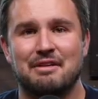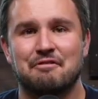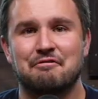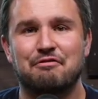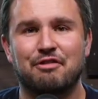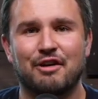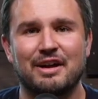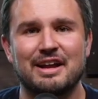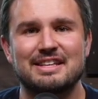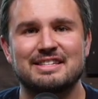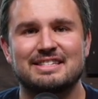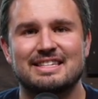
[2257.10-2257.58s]

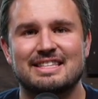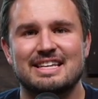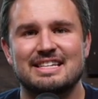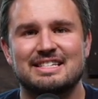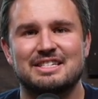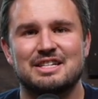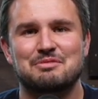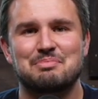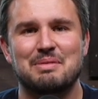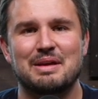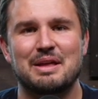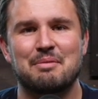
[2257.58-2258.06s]
Friends, this has
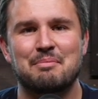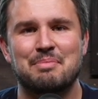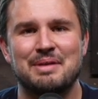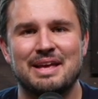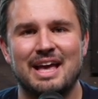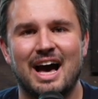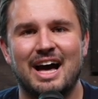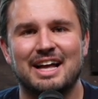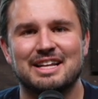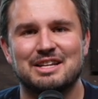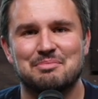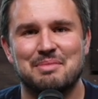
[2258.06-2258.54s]
been
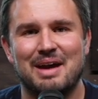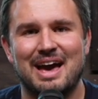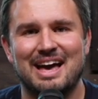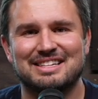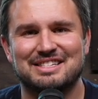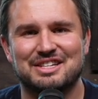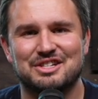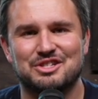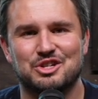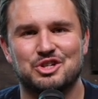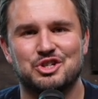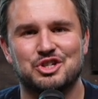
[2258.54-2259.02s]
Beyond
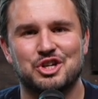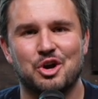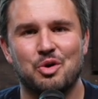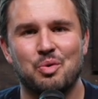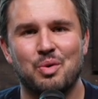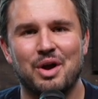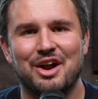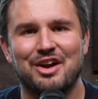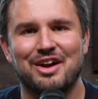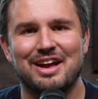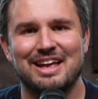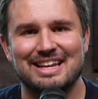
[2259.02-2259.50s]
Damascus, a show
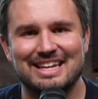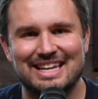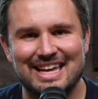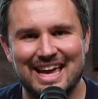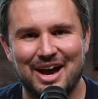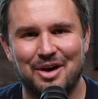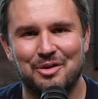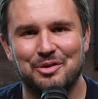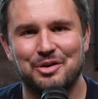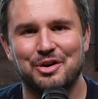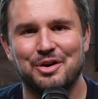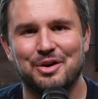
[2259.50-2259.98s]
where
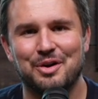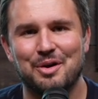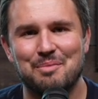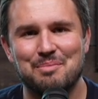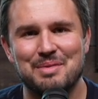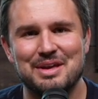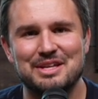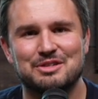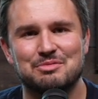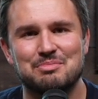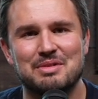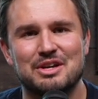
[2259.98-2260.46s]
encounter
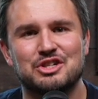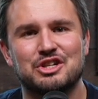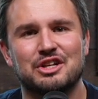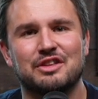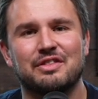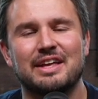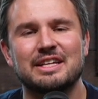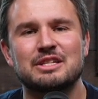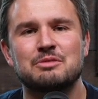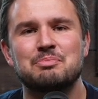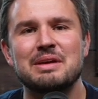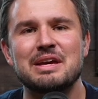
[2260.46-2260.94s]
meets mission.
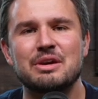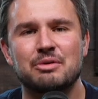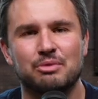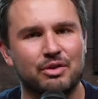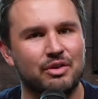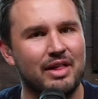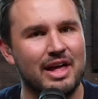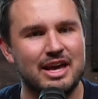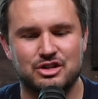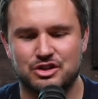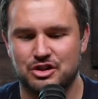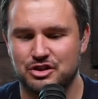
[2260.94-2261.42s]
Let's be in
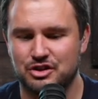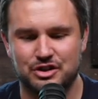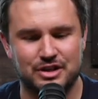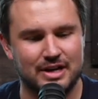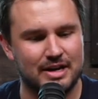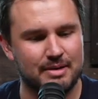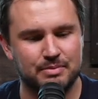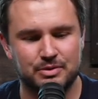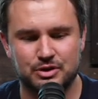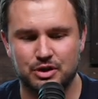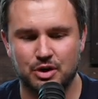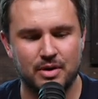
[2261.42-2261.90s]
relationship.
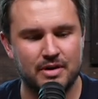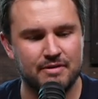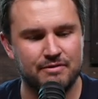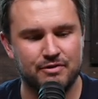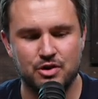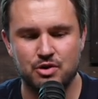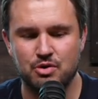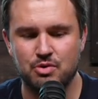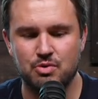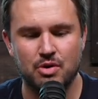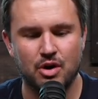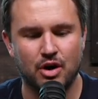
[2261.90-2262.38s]
So if
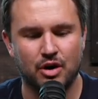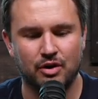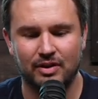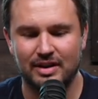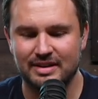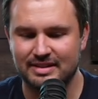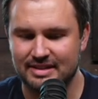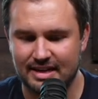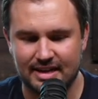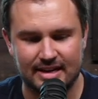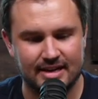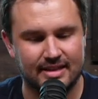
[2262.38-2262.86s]
you are
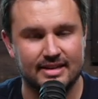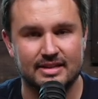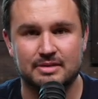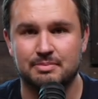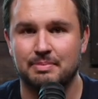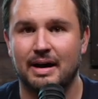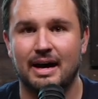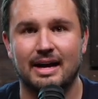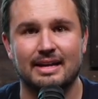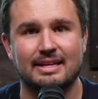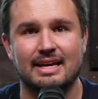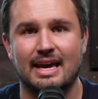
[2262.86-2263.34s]
listening to this
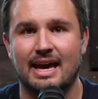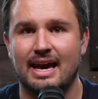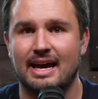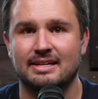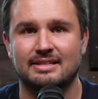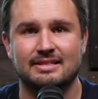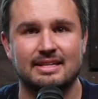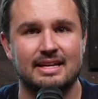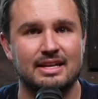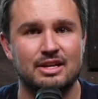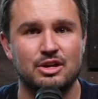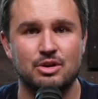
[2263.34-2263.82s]

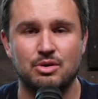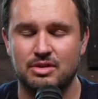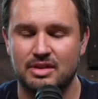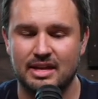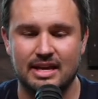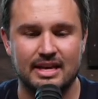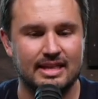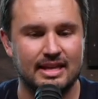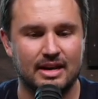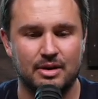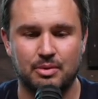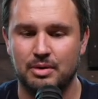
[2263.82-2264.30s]
podcast and you think
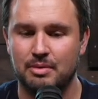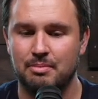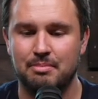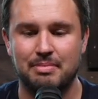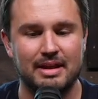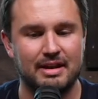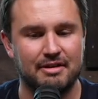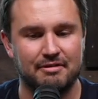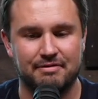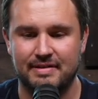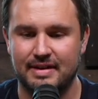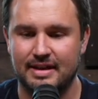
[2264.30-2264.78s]
that it would
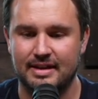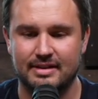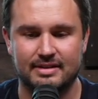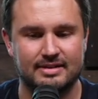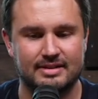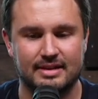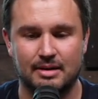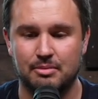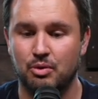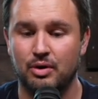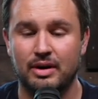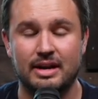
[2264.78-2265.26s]
benefit
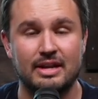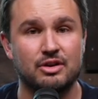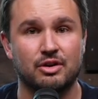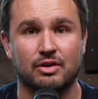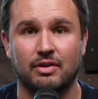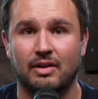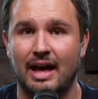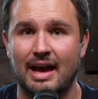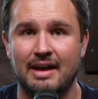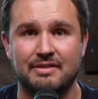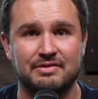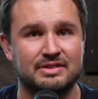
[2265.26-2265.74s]
someone in your
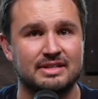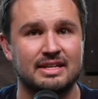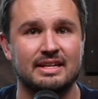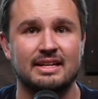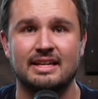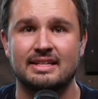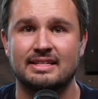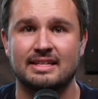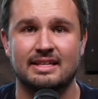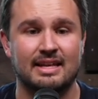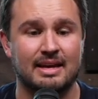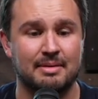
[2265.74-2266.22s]
life, send it
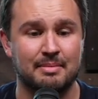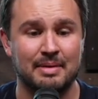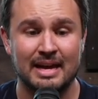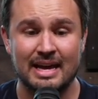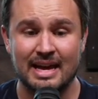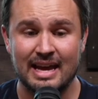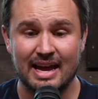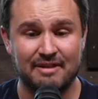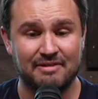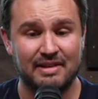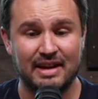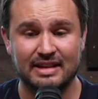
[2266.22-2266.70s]
to them.
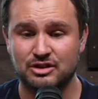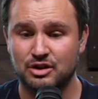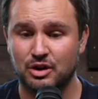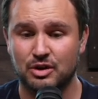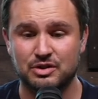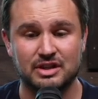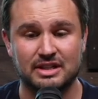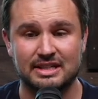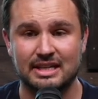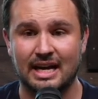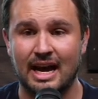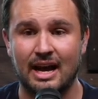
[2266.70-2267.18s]
If that starts a
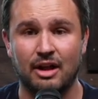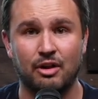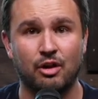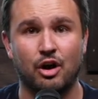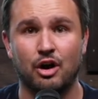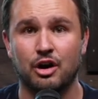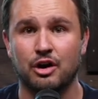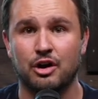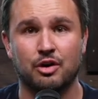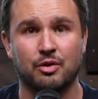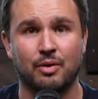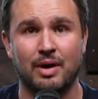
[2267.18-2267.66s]

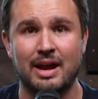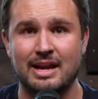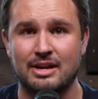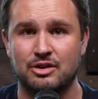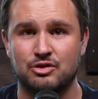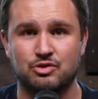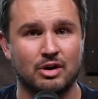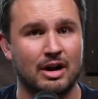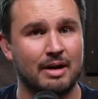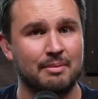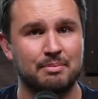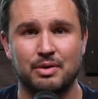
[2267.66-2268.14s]
dialogue, great.
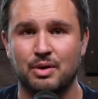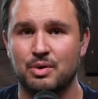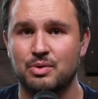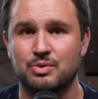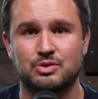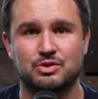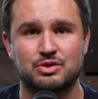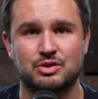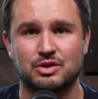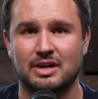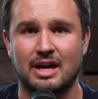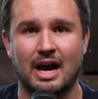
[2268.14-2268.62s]
Drop
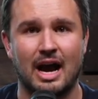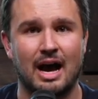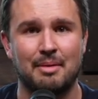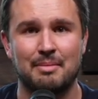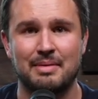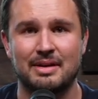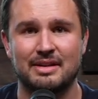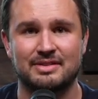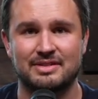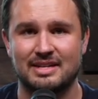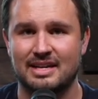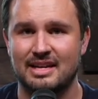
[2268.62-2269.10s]
those
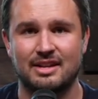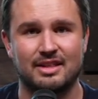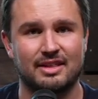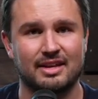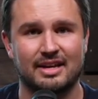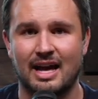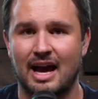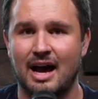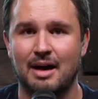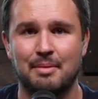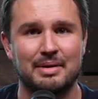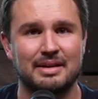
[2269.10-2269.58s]
comments into the
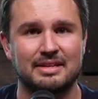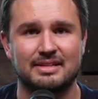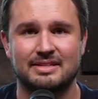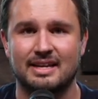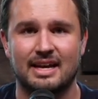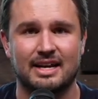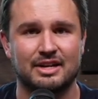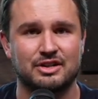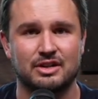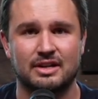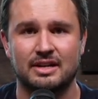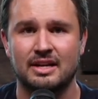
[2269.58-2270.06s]
comment
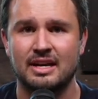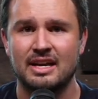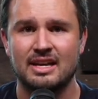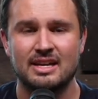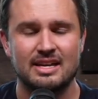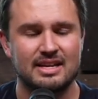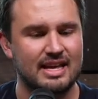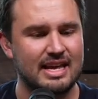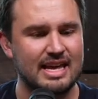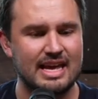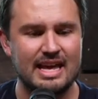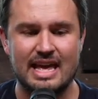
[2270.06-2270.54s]
section.
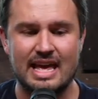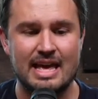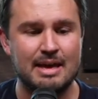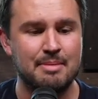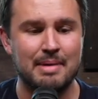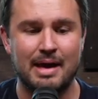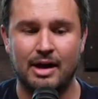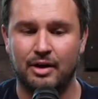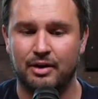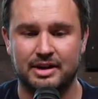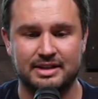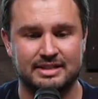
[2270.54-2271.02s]
E
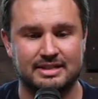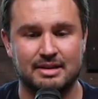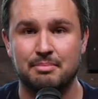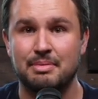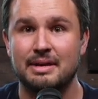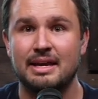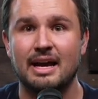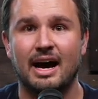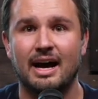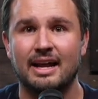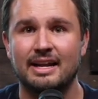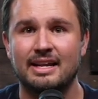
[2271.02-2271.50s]
email us at
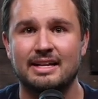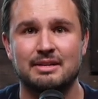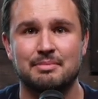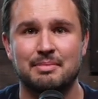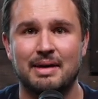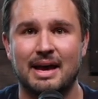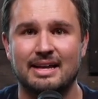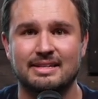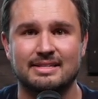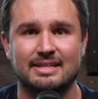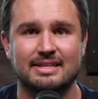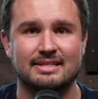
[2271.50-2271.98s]
beyond
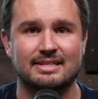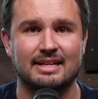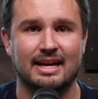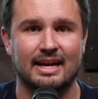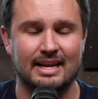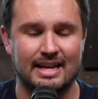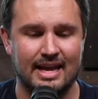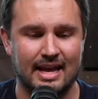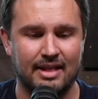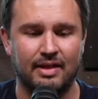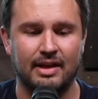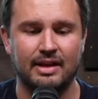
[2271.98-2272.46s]

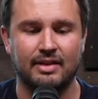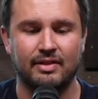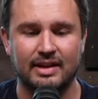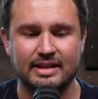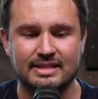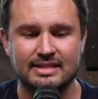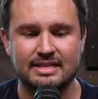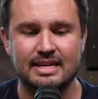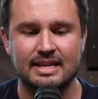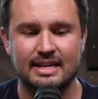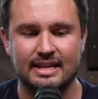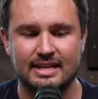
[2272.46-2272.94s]
Like let's
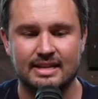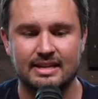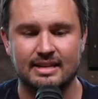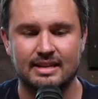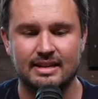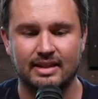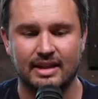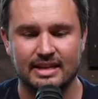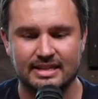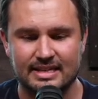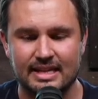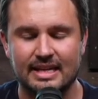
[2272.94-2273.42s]
get a
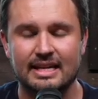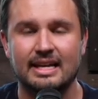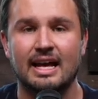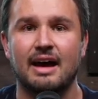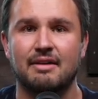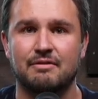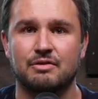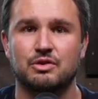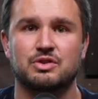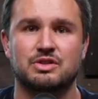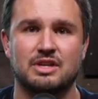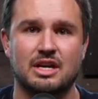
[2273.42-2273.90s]
let's get a
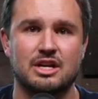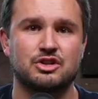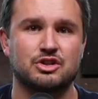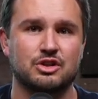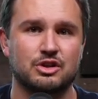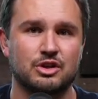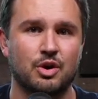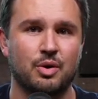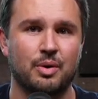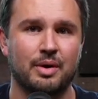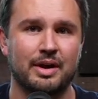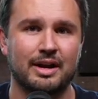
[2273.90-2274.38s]
conversation
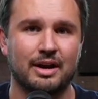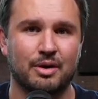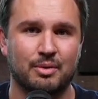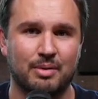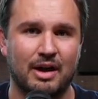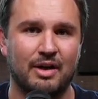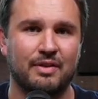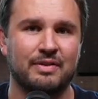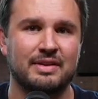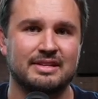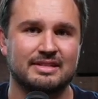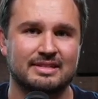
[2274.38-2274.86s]
going around
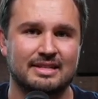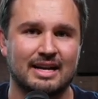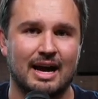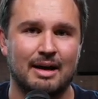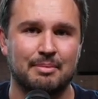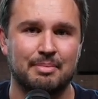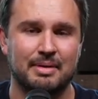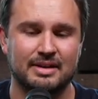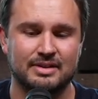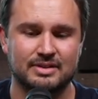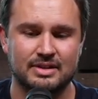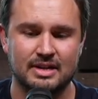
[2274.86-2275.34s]
these
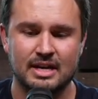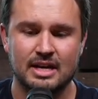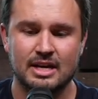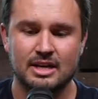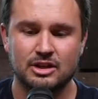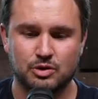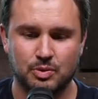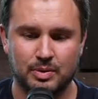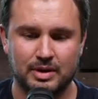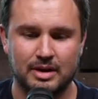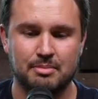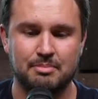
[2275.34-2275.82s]
topics so
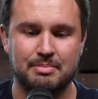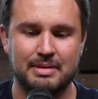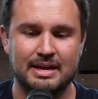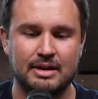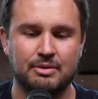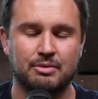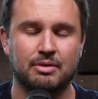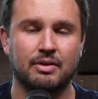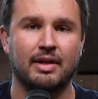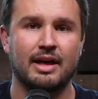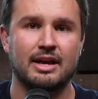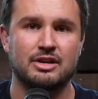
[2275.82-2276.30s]
we can be in
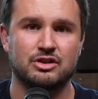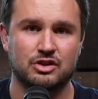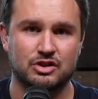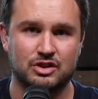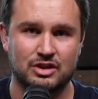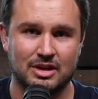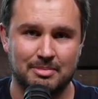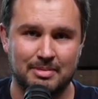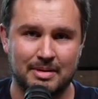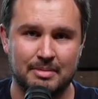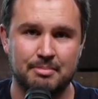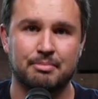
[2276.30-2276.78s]

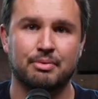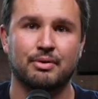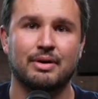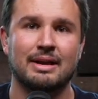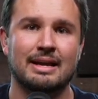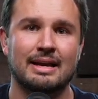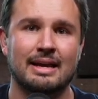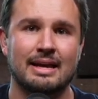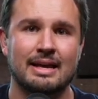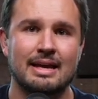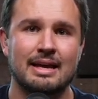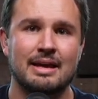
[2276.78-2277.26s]
relationship and
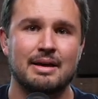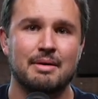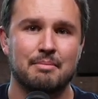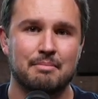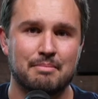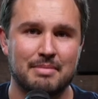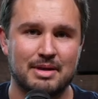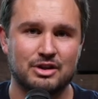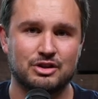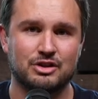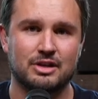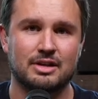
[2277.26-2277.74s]
bring
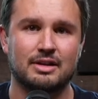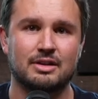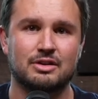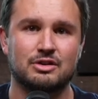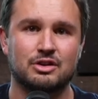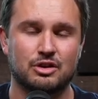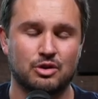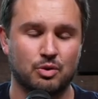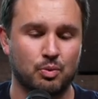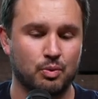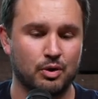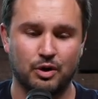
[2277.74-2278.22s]
mission to
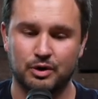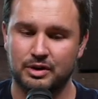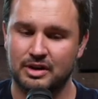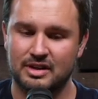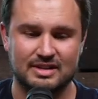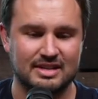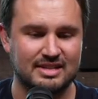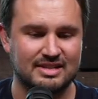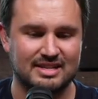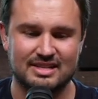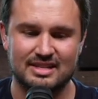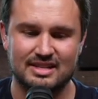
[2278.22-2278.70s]
the world because
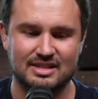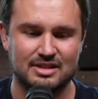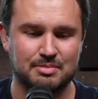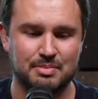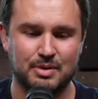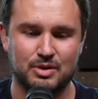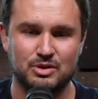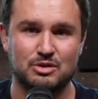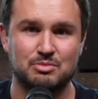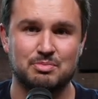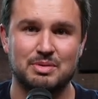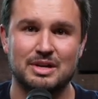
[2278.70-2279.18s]
this isn't
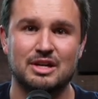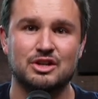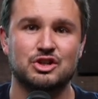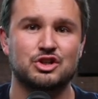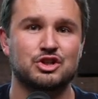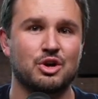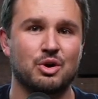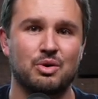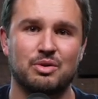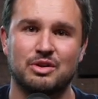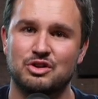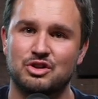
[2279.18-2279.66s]
supposed to be a
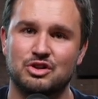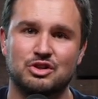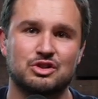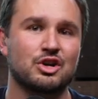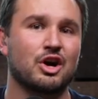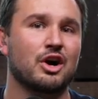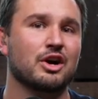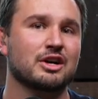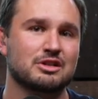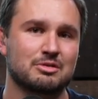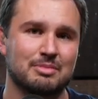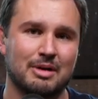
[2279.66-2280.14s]
show that just
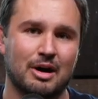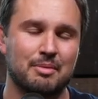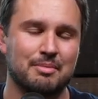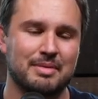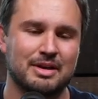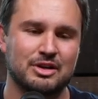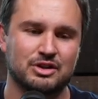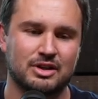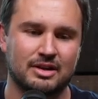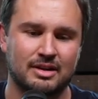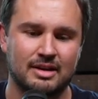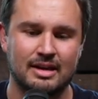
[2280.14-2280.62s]
talks about
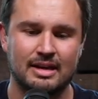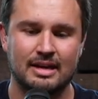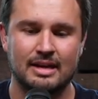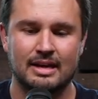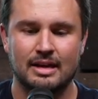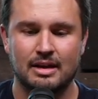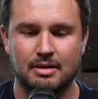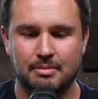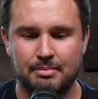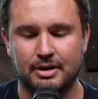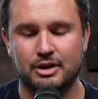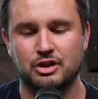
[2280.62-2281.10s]
mission,
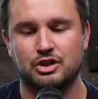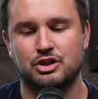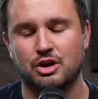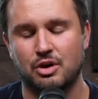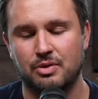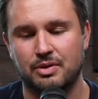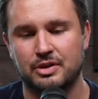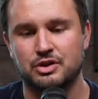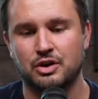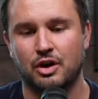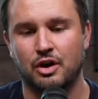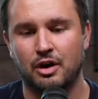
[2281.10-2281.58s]
mm-hmm. but a show
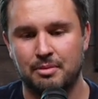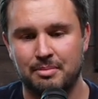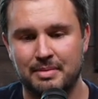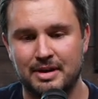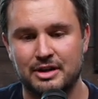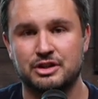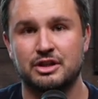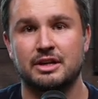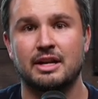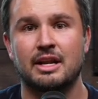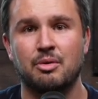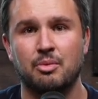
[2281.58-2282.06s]
that's on
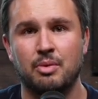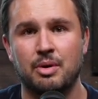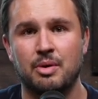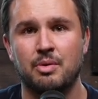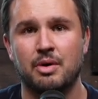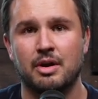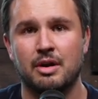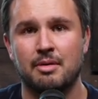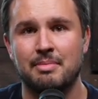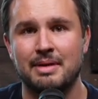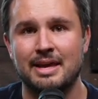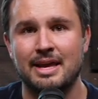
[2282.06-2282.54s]
mission. And we want
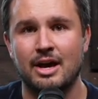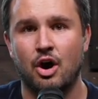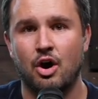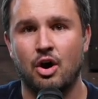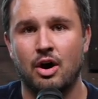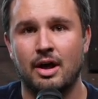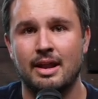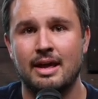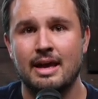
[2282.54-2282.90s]
to be on